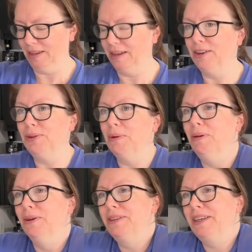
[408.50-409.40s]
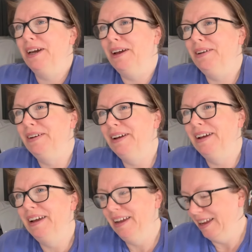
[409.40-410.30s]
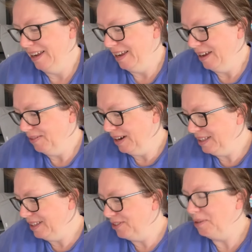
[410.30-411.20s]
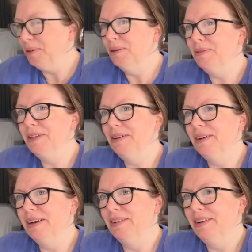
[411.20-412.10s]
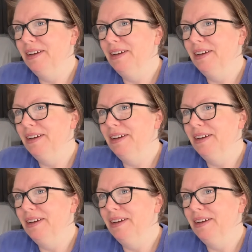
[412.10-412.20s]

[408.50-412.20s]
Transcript: There's one more to go. Why did this wrap it up so well?